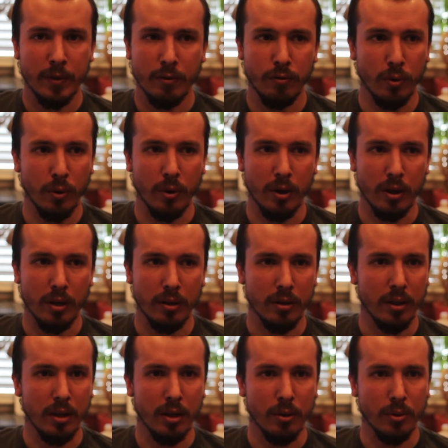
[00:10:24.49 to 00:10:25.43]
for
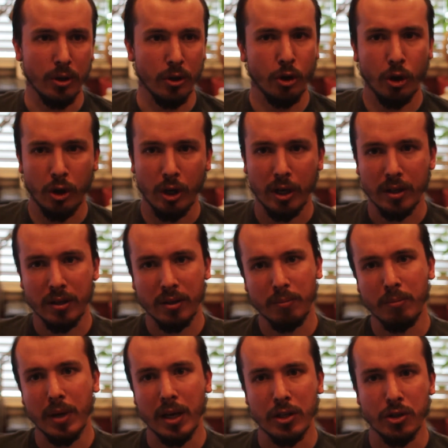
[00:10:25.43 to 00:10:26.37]
the current
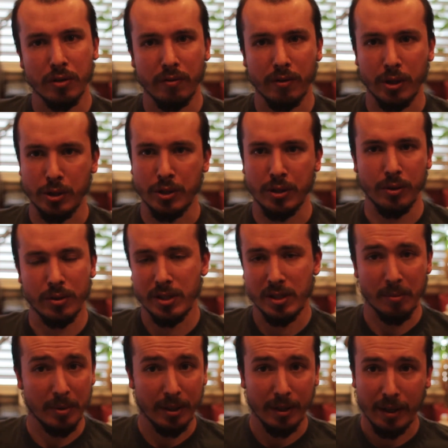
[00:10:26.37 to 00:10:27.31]
major version or
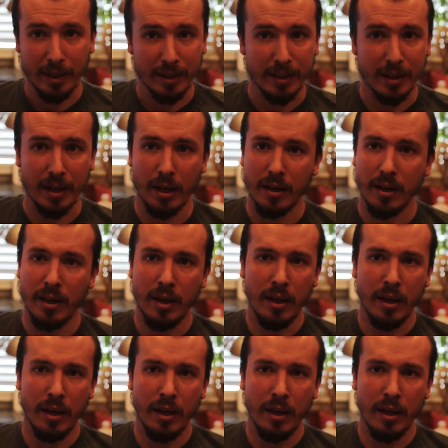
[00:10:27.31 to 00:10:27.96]
something like that.